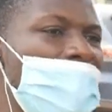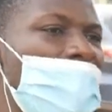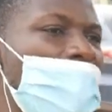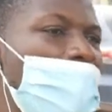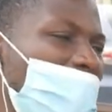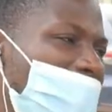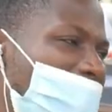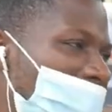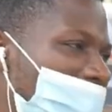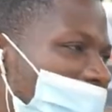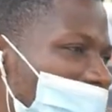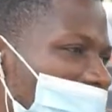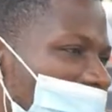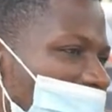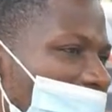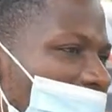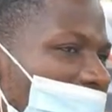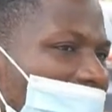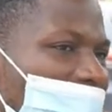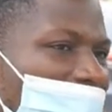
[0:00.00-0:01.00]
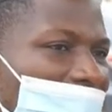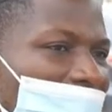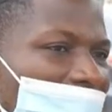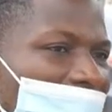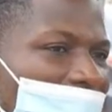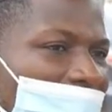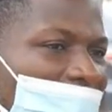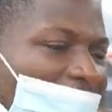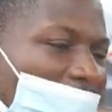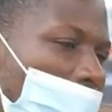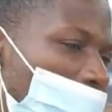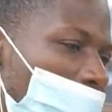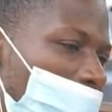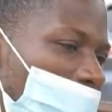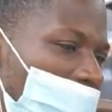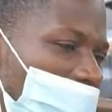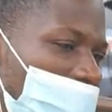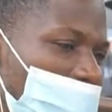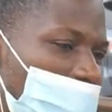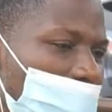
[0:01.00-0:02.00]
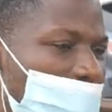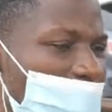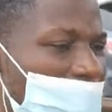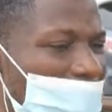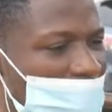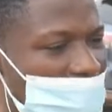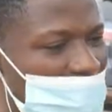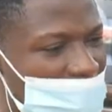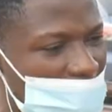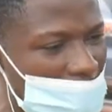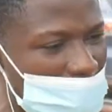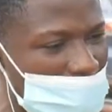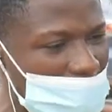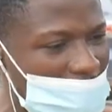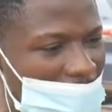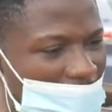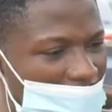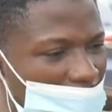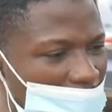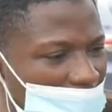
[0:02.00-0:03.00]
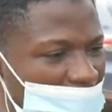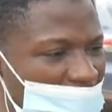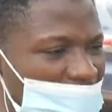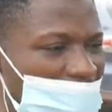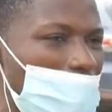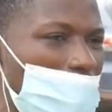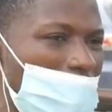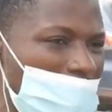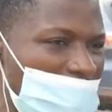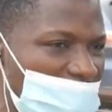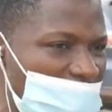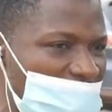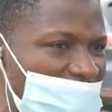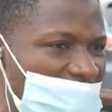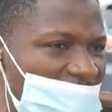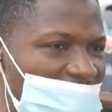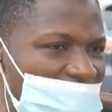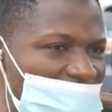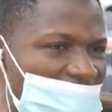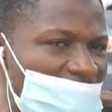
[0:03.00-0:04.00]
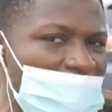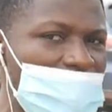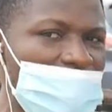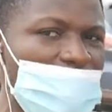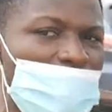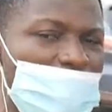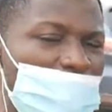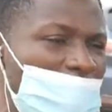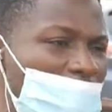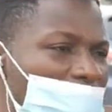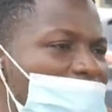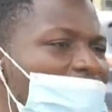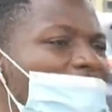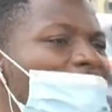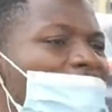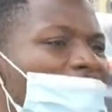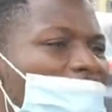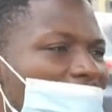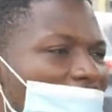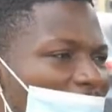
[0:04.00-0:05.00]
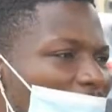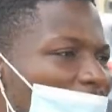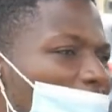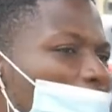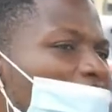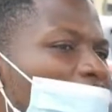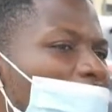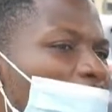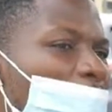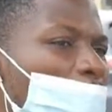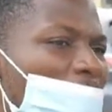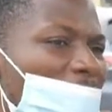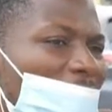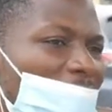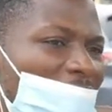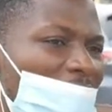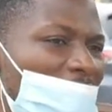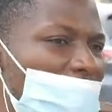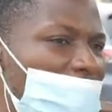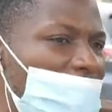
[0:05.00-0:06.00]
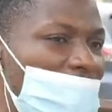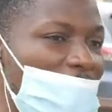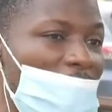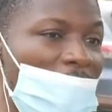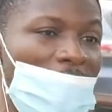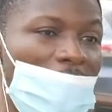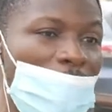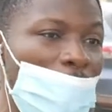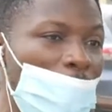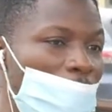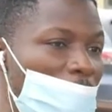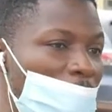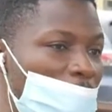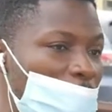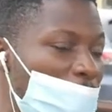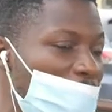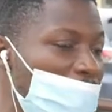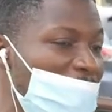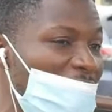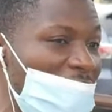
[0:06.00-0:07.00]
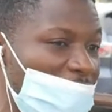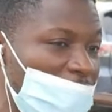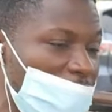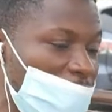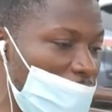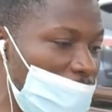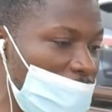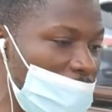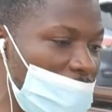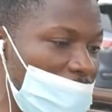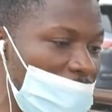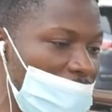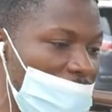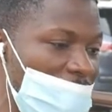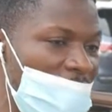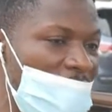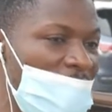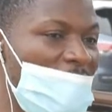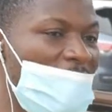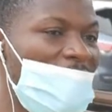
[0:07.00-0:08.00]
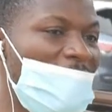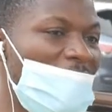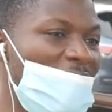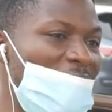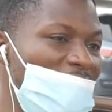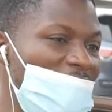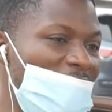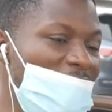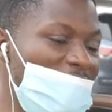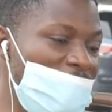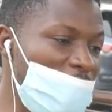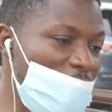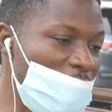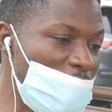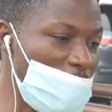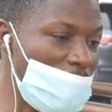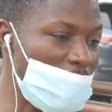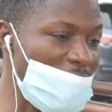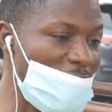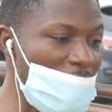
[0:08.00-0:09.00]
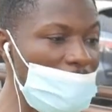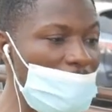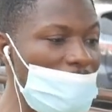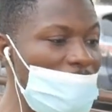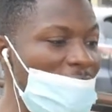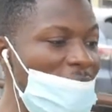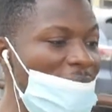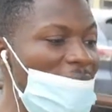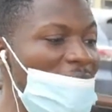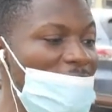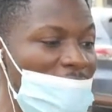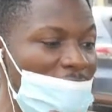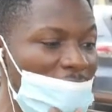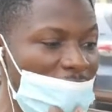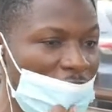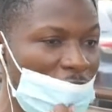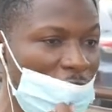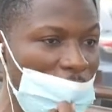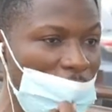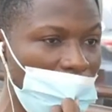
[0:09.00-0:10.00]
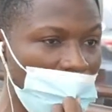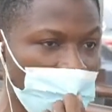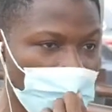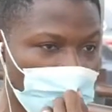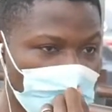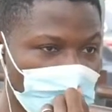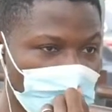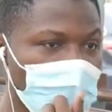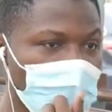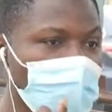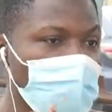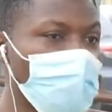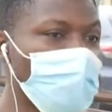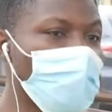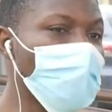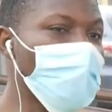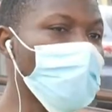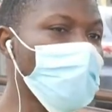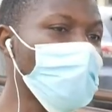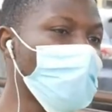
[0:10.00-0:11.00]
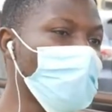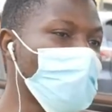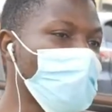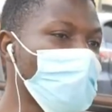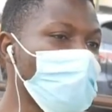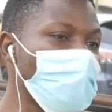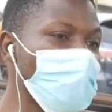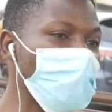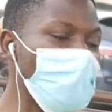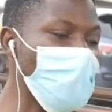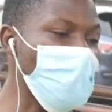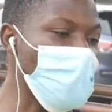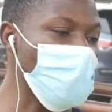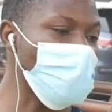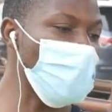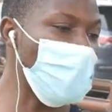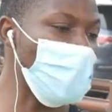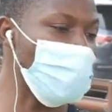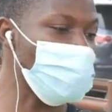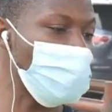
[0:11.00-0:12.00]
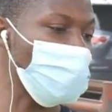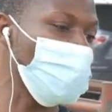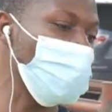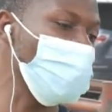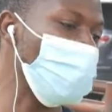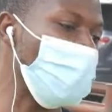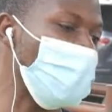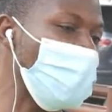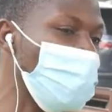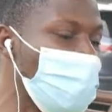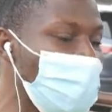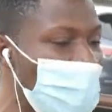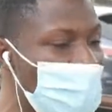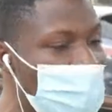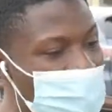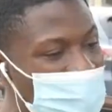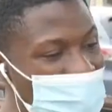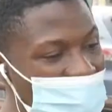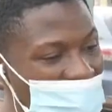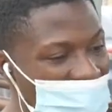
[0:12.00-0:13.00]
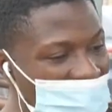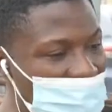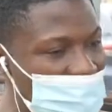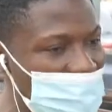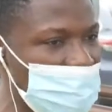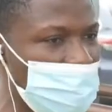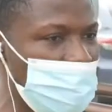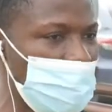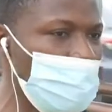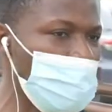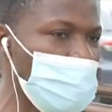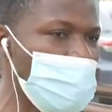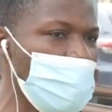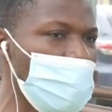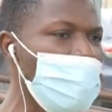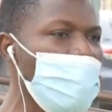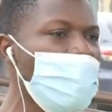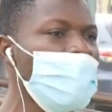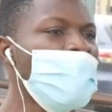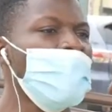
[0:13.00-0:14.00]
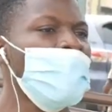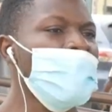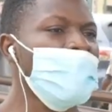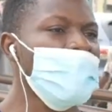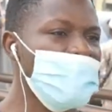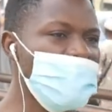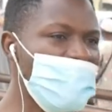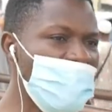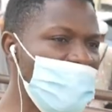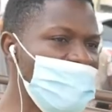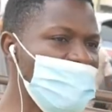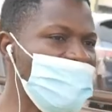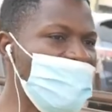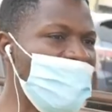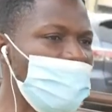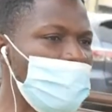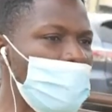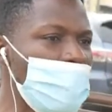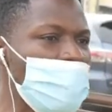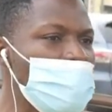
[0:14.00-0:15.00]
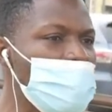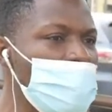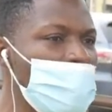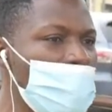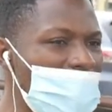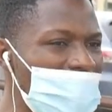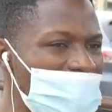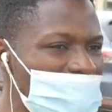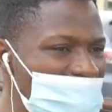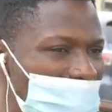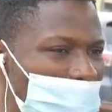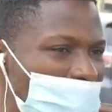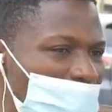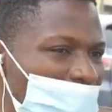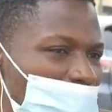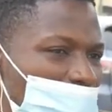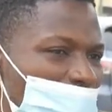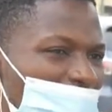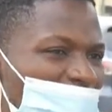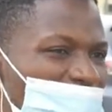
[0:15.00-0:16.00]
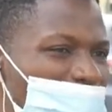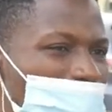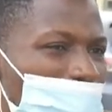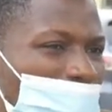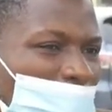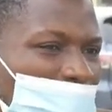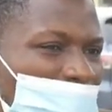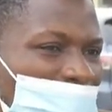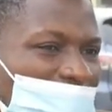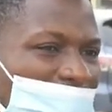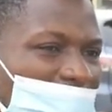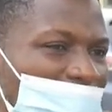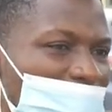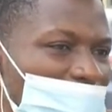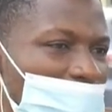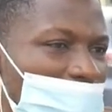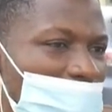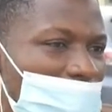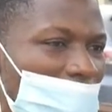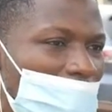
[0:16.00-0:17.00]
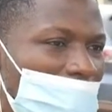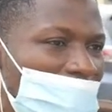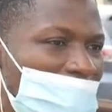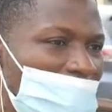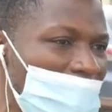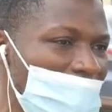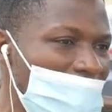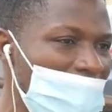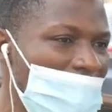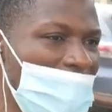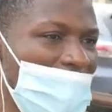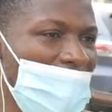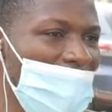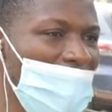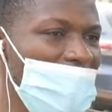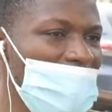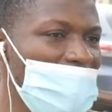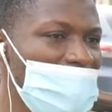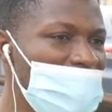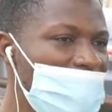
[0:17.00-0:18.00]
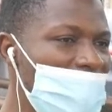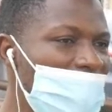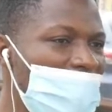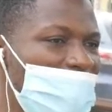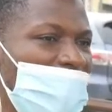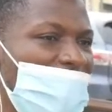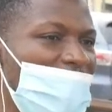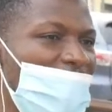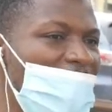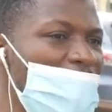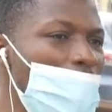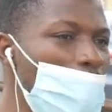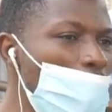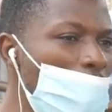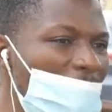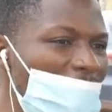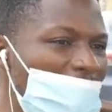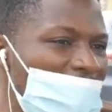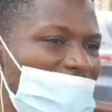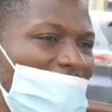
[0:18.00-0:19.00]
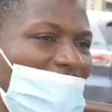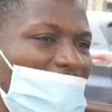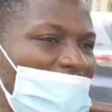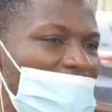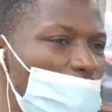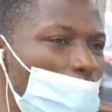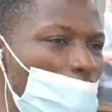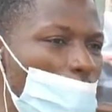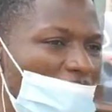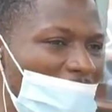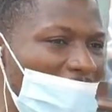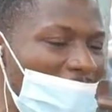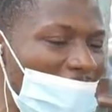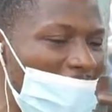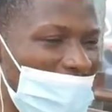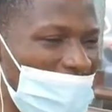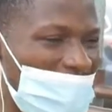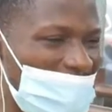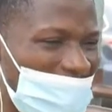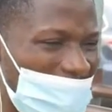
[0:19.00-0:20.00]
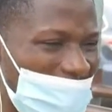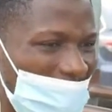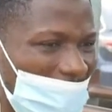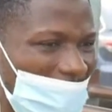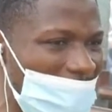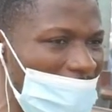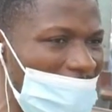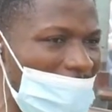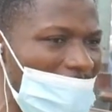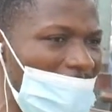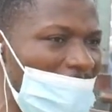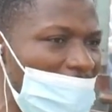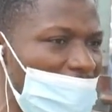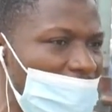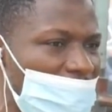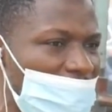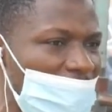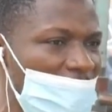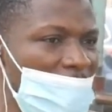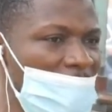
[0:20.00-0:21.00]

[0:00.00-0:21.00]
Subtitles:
We cannot say the Aworis should go and form their country. What is their size? Of course, now we know we have a whole lot of nations. Like the Ijebus will tell you they are a nation. The Egbas, Oduduwa will tell you they are a nation. So, yes, let us go our separate ways, but in such a way that we can still have